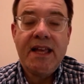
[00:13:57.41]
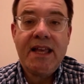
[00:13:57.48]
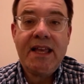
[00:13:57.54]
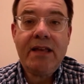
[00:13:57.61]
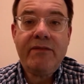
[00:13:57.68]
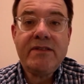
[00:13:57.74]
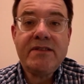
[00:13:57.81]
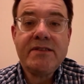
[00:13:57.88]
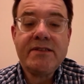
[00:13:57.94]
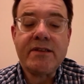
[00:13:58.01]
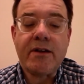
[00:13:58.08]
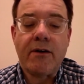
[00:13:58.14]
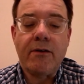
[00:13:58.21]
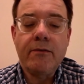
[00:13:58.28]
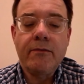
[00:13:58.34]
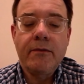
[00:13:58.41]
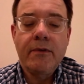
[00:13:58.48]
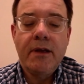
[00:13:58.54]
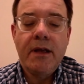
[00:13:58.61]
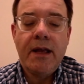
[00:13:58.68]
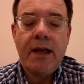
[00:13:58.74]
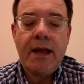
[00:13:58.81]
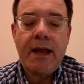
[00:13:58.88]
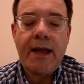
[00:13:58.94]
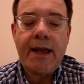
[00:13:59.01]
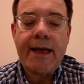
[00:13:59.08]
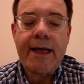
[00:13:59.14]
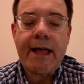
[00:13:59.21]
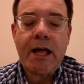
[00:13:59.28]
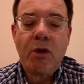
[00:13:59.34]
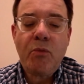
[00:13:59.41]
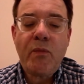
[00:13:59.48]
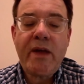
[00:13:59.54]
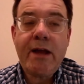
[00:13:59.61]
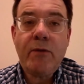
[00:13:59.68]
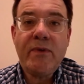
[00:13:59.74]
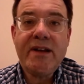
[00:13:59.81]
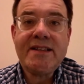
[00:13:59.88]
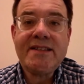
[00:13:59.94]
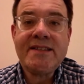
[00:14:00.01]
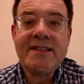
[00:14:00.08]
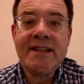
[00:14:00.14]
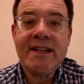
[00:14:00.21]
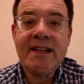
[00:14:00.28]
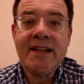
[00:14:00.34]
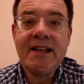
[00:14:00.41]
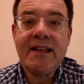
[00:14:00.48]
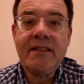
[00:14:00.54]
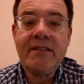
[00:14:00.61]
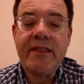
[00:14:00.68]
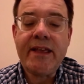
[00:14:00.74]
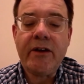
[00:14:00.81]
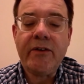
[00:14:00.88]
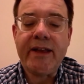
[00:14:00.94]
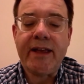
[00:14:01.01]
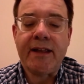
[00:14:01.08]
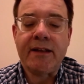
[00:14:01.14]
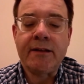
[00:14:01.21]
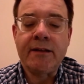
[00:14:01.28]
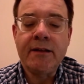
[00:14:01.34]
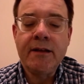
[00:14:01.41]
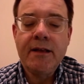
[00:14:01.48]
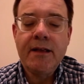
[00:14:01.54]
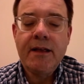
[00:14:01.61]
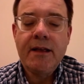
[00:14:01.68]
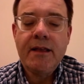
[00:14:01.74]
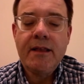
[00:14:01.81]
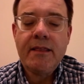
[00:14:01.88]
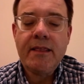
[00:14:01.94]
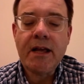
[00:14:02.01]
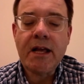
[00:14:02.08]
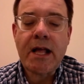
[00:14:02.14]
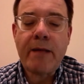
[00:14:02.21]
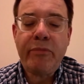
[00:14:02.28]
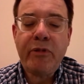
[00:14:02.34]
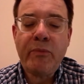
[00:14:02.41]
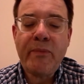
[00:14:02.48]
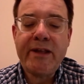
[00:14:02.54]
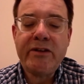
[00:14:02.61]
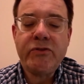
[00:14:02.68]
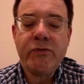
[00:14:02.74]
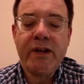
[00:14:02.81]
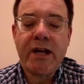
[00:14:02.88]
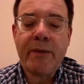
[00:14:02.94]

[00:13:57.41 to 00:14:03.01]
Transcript: Even so, how might we see therein the complementary